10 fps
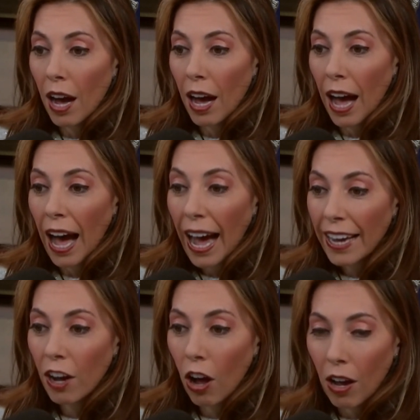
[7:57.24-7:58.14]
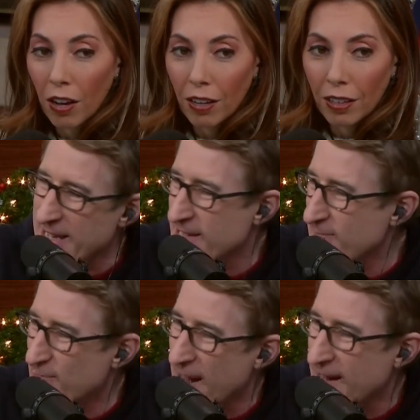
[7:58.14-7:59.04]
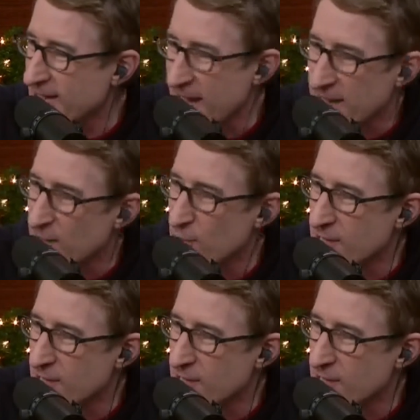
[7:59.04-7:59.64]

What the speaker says: Well, Brady's up to the